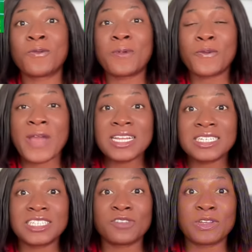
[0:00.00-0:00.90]
when
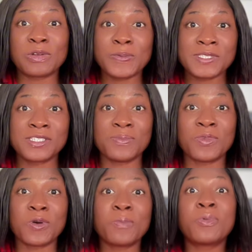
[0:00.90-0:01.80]
they developed the
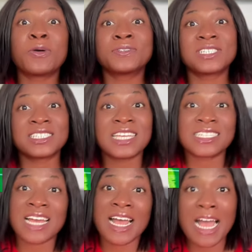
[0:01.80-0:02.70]
mall, Paul cheated
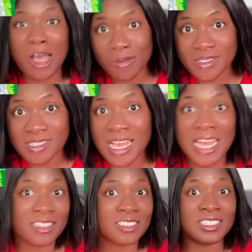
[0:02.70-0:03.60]
her out
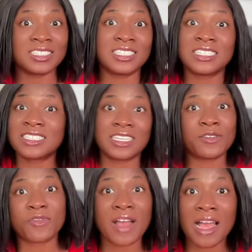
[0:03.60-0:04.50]
and didn't
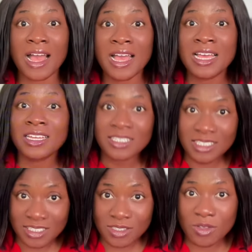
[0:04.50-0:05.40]
give her
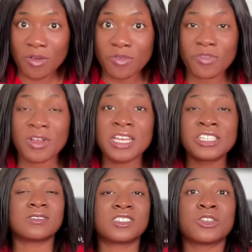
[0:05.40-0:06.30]
the stuff.
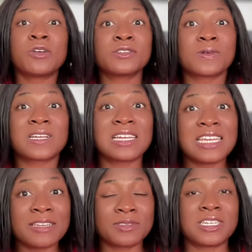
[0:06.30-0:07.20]
She also
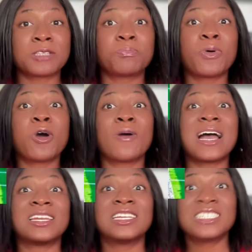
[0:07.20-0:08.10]
claimed that Paul
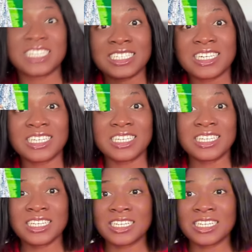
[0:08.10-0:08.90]
allegedly